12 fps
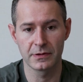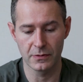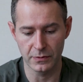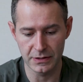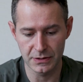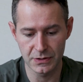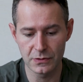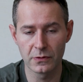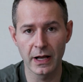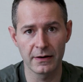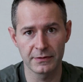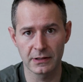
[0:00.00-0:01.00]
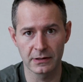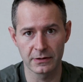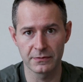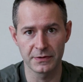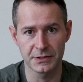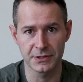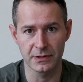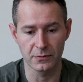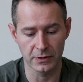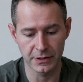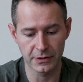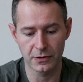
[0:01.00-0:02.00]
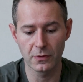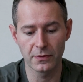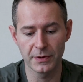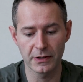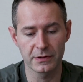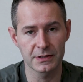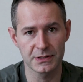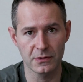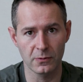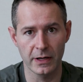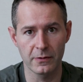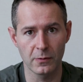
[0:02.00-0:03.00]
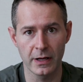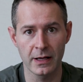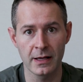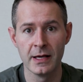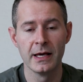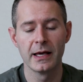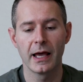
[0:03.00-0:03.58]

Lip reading: that we do have a clear vision, that we're going to go about this the right way,